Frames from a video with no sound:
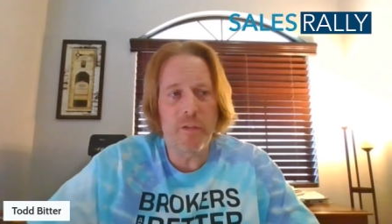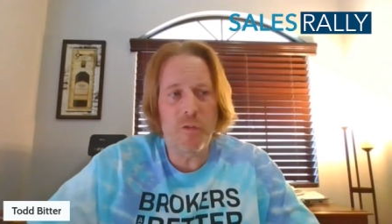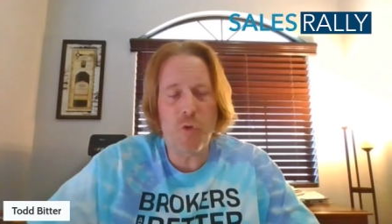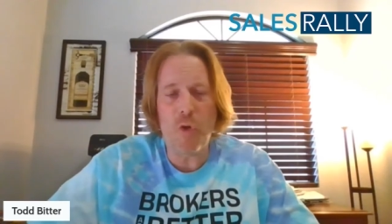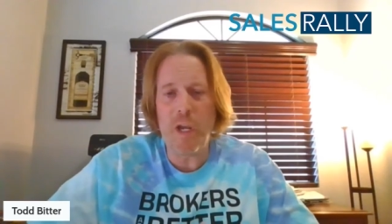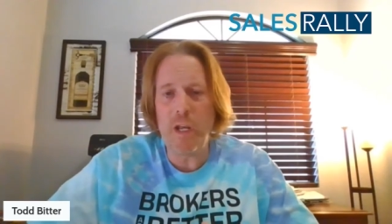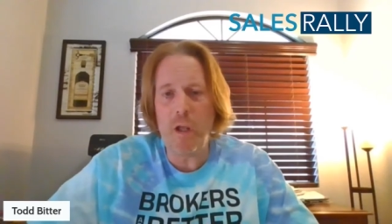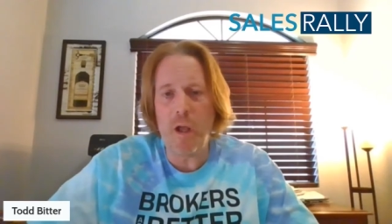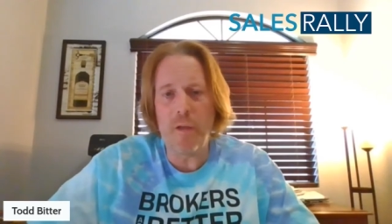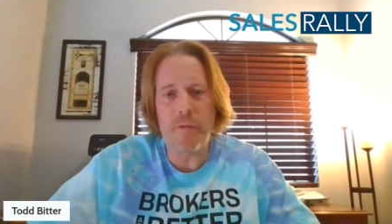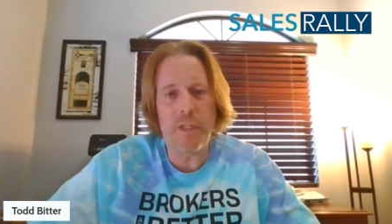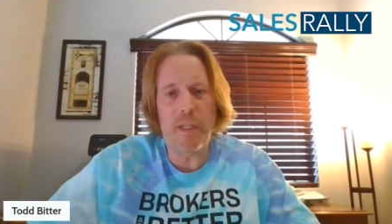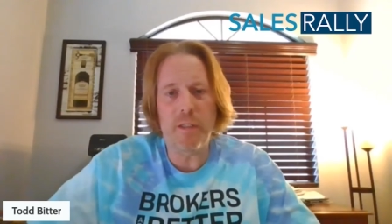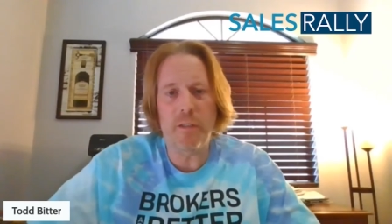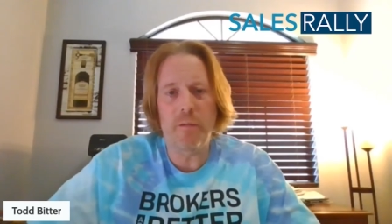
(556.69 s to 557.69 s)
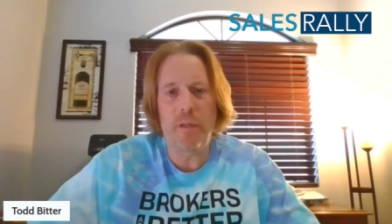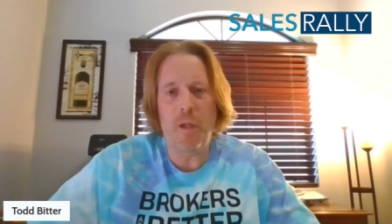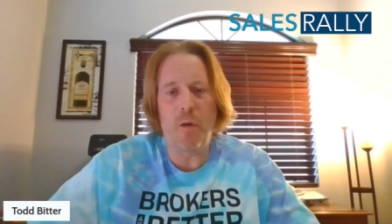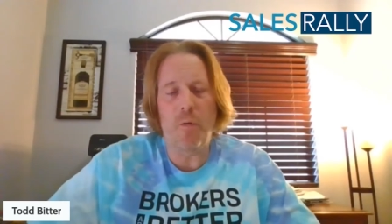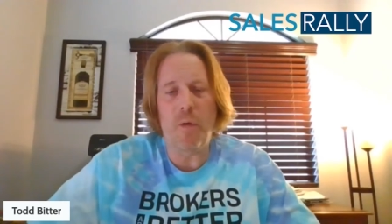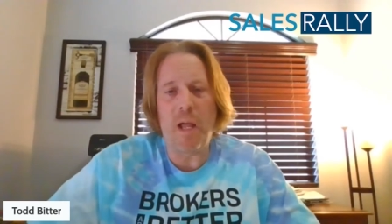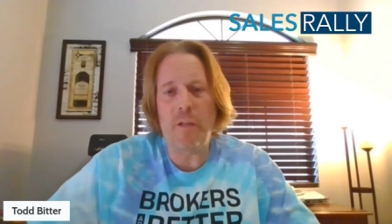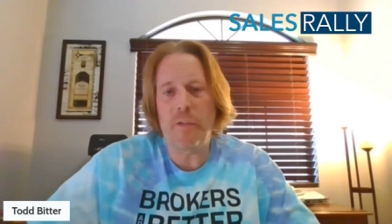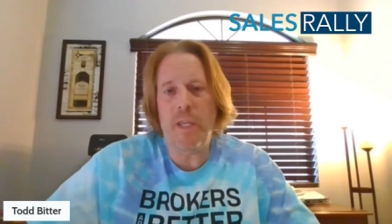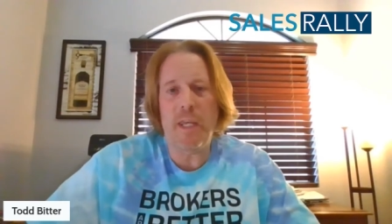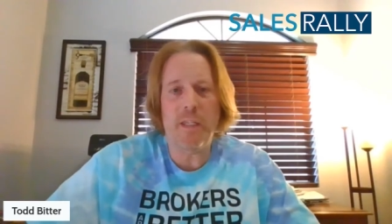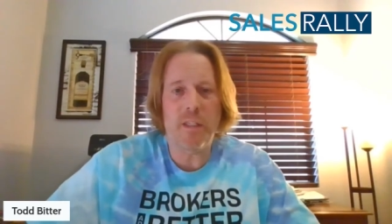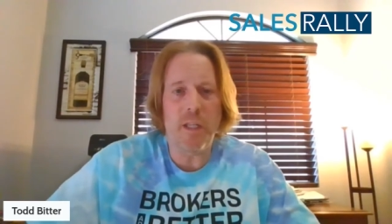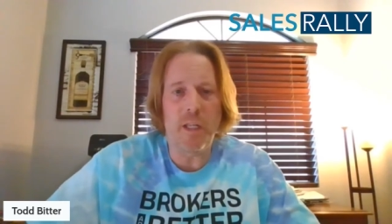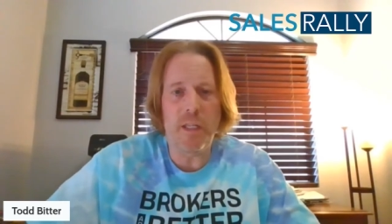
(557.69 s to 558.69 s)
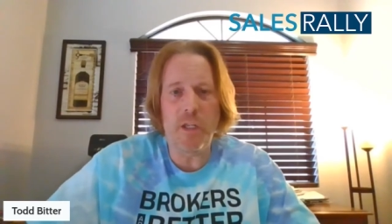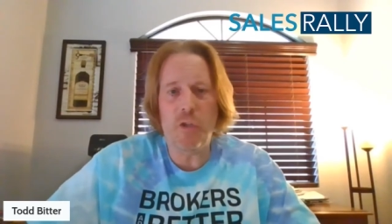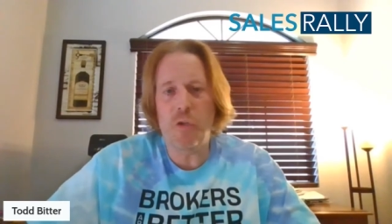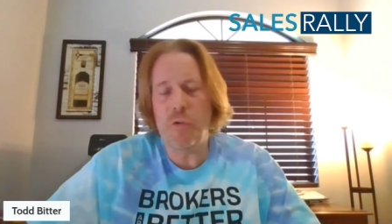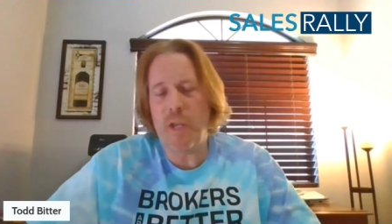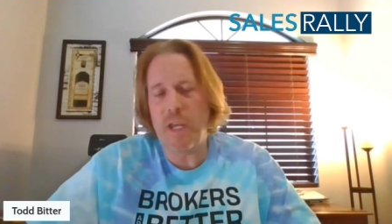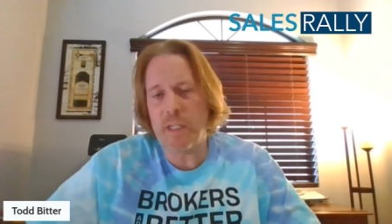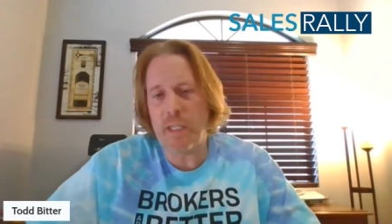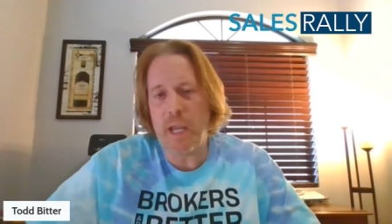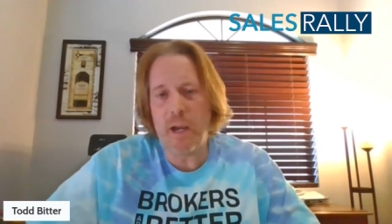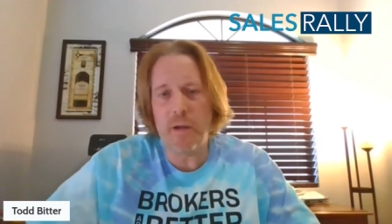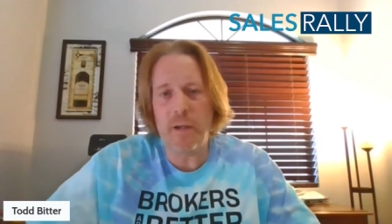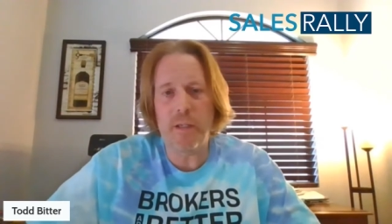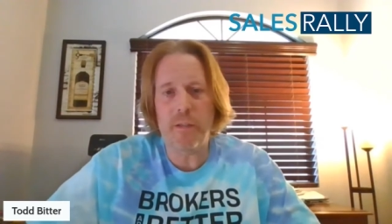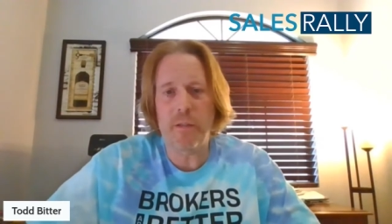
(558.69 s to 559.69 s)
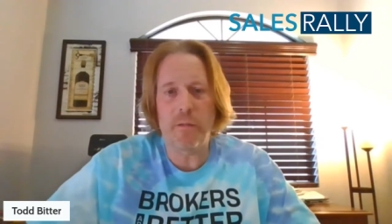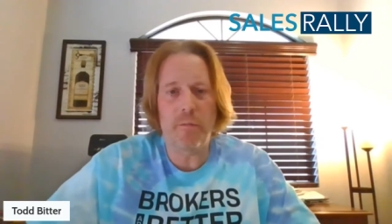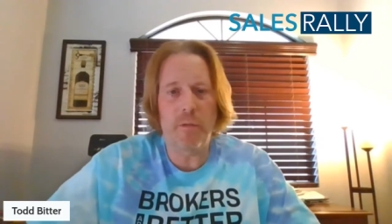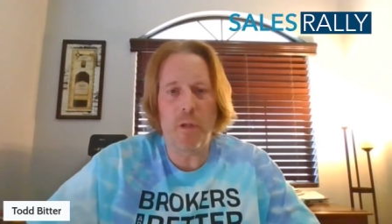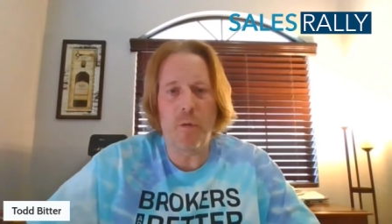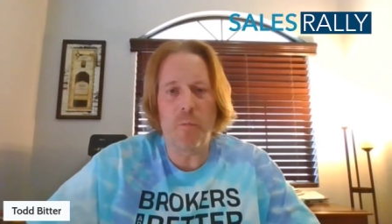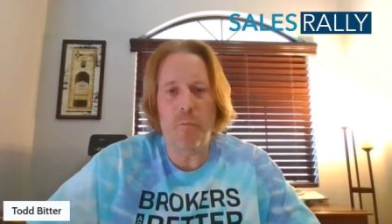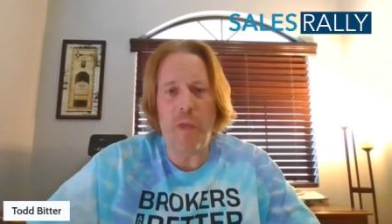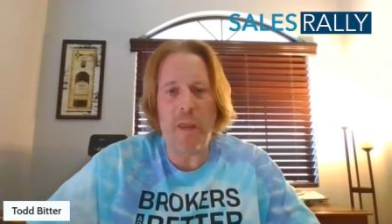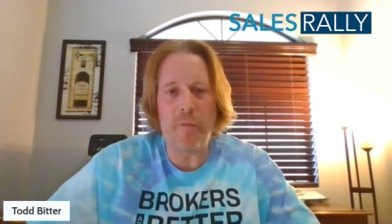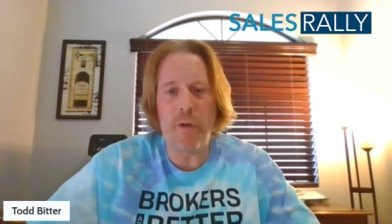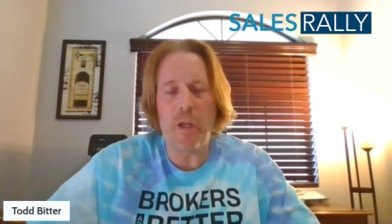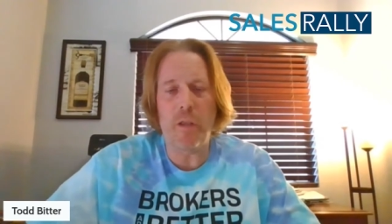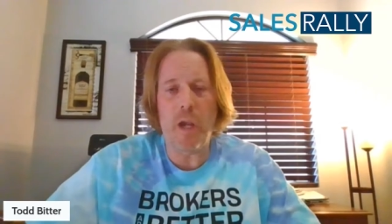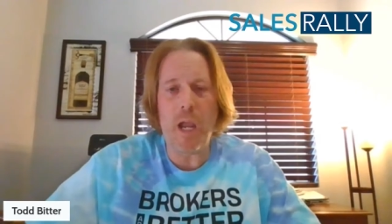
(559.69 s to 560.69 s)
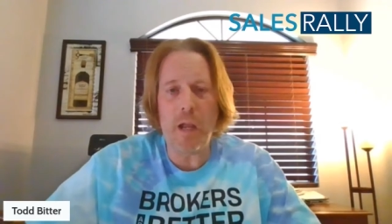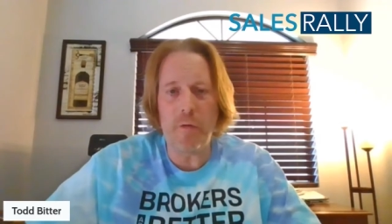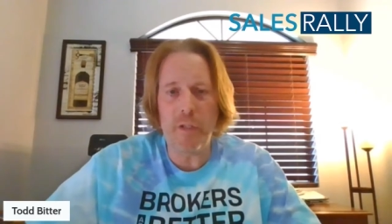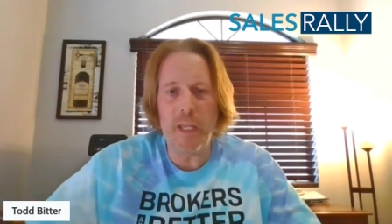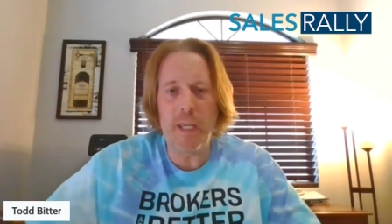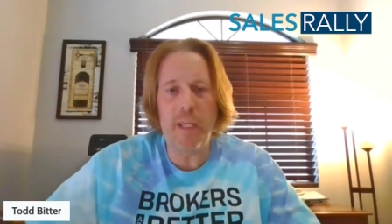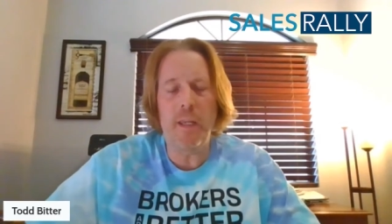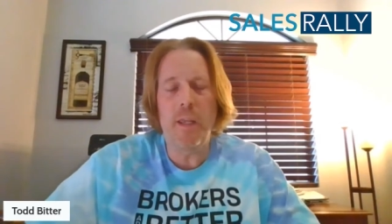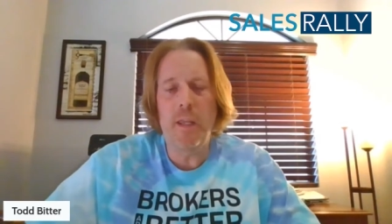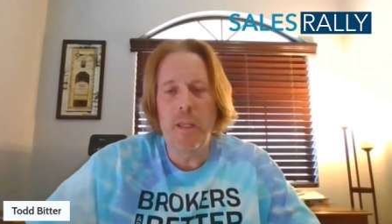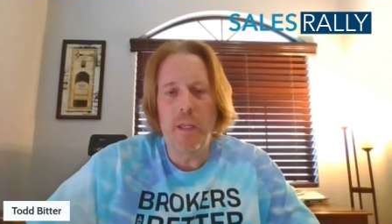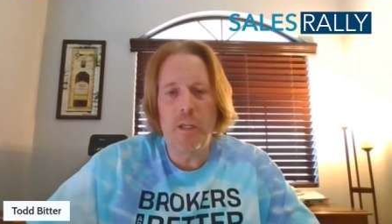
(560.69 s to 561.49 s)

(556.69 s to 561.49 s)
trade off. Say, you know, I'll take Sundays, you take Saturdays, you know, every other holiday.